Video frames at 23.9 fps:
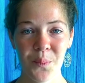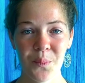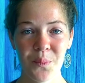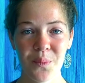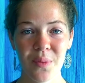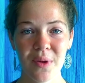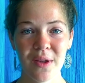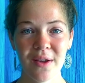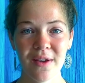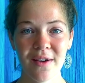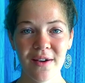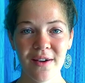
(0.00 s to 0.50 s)

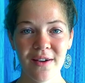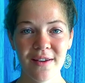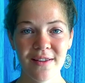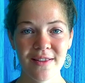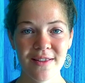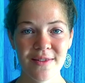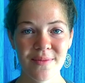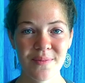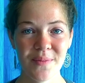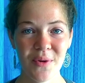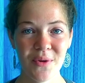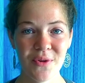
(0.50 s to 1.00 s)

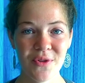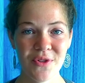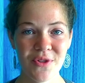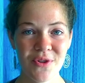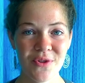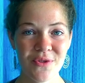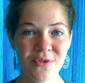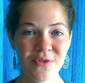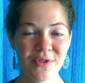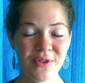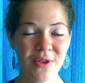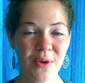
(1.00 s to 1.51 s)
Because most
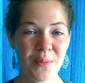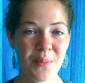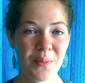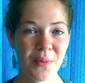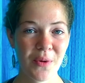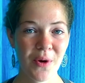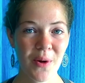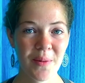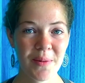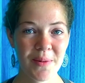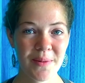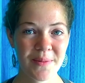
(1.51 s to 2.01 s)
of the
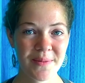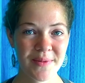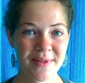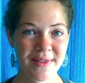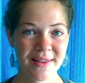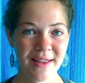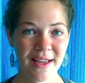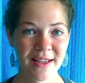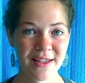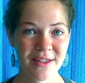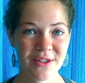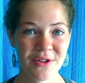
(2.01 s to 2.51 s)
problems
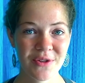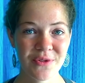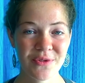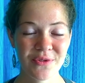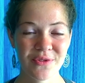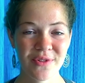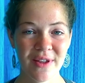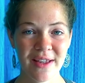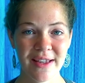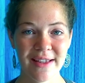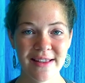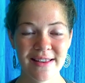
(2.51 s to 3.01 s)
that you
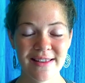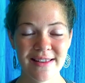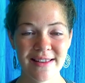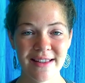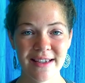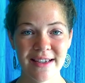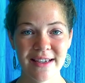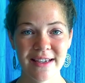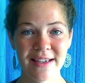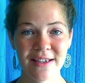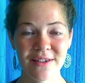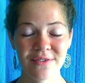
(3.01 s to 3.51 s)
face
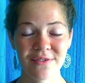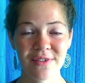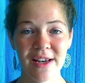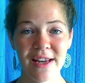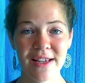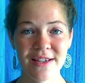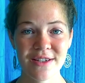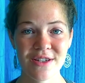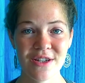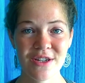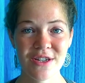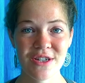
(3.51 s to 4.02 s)
in
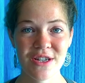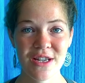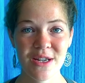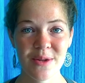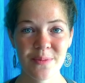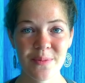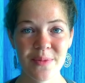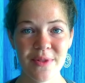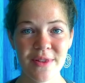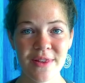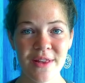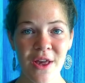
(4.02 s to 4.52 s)

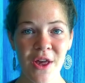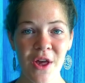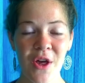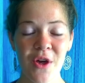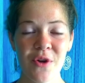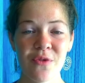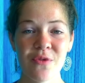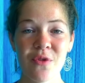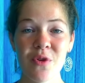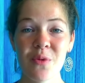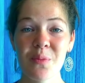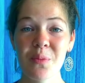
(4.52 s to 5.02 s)
relationships
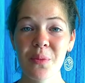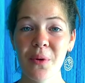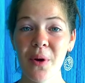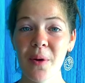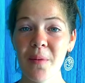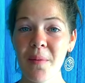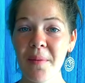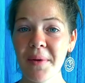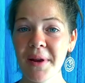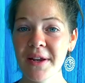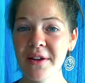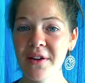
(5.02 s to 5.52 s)
would
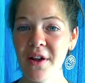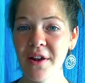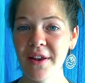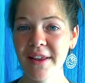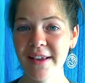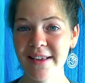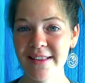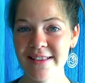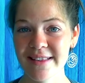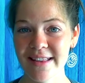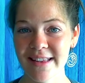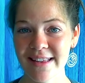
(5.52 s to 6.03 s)
probably not
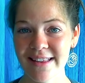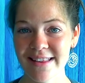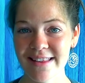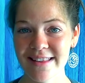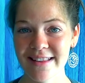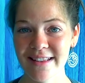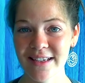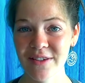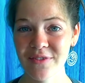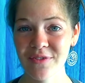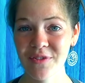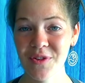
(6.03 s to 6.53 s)

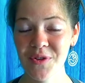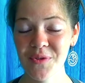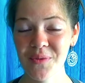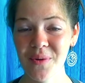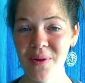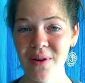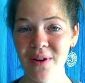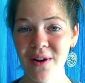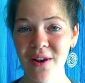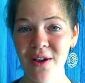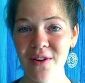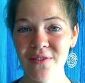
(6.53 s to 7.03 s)
exist if you
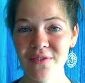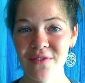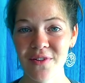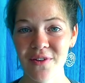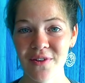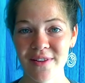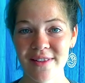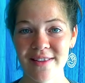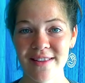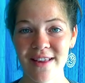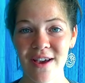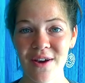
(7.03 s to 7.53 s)
would love
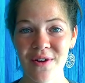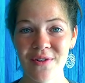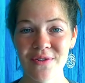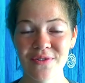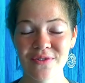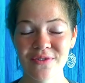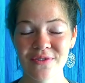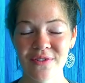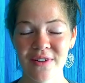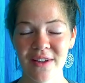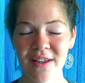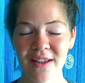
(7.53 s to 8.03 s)
yourself
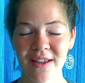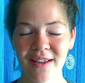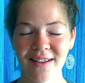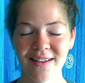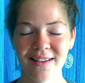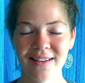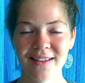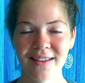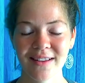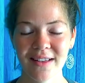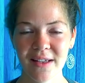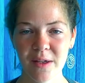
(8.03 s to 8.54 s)

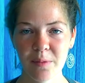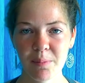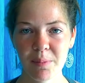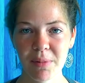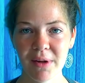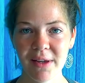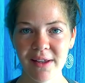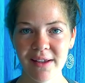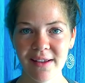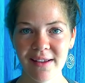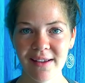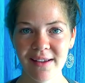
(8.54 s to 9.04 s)

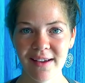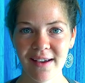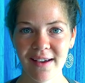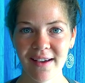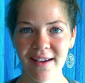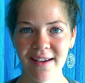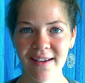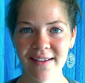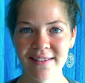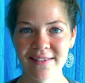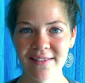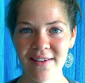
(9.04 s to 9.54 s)
deeply
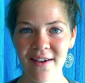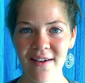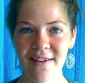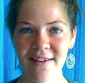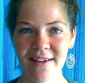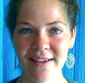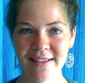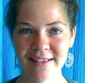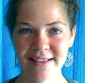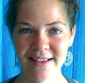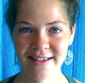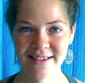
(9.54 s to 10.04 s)
and
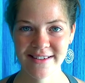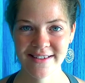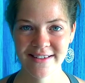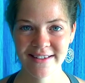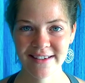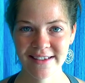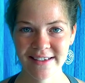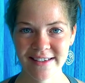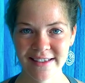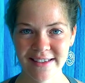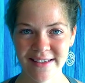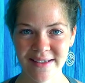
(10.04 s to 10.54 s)

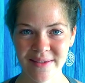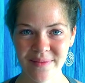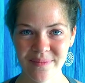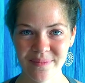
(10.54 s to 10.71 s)
unconditionally.